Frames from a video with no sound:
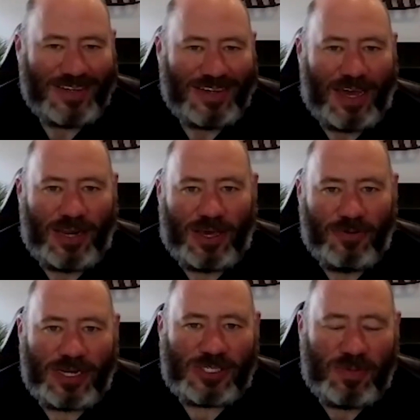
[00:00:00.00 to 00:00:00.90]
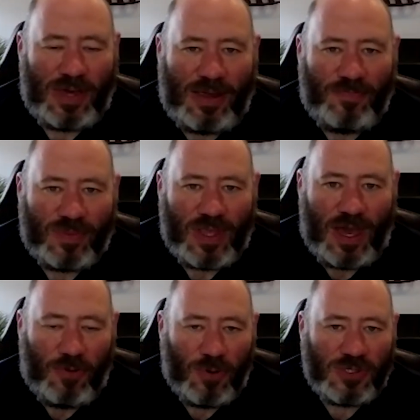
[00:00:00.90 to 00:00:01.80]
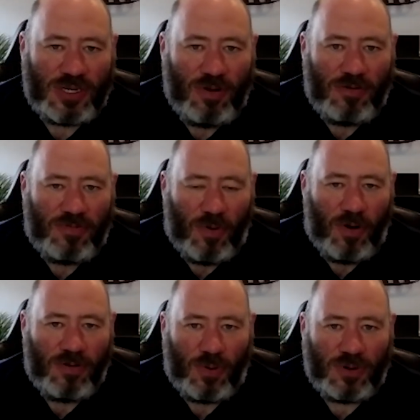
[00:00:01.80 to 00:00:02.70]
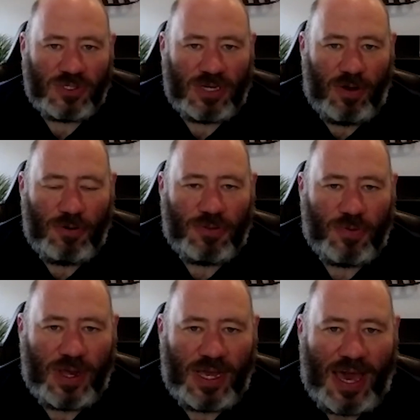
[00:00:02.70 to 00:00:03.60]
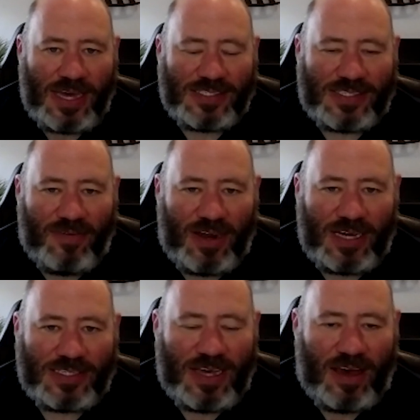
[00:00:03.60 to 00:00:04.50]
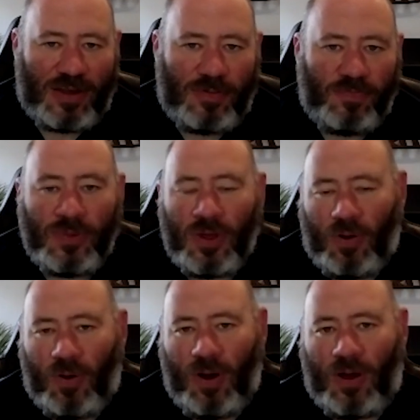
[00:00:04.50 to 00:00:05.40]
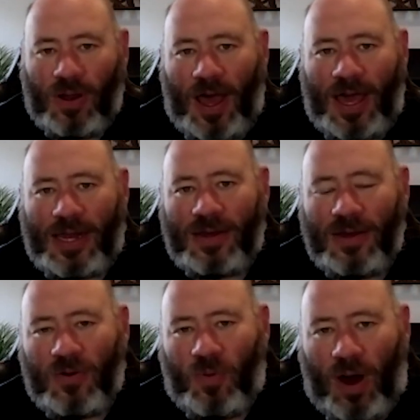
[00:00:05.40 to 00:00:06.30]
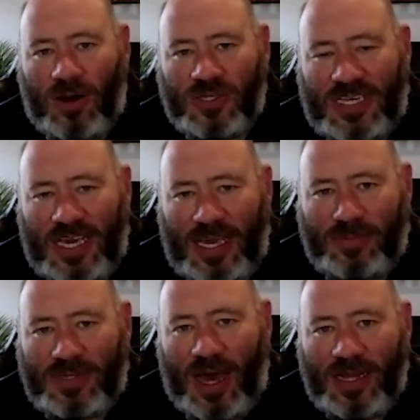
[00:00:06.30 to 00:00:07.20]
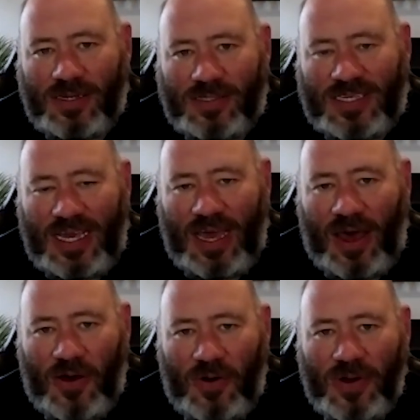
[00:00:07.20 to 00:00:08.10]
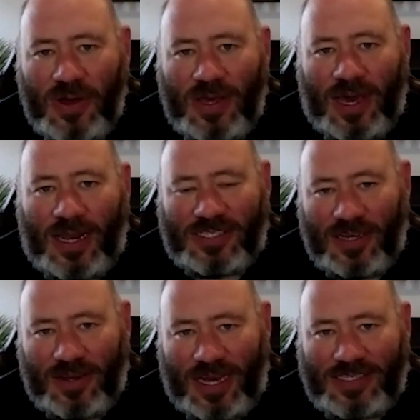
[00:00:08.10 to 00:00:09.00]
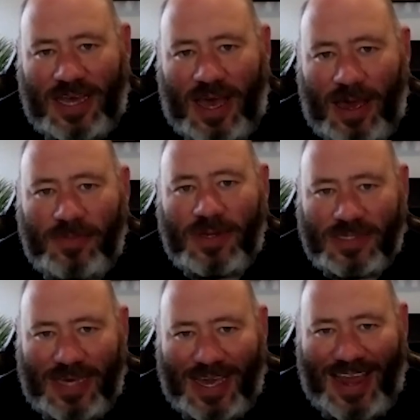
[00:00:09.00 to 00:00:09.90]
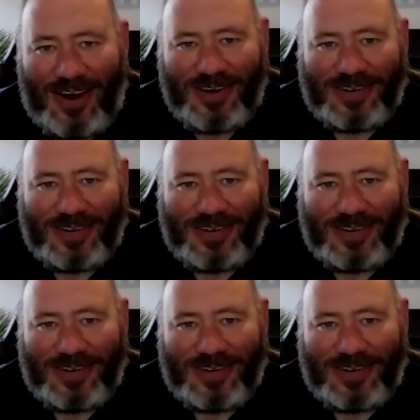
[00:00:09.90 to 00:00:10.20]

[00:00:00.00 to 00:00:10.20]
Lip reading: And you can reach me at 404-403-8787 or online, watersteam.co. And until next time, take care.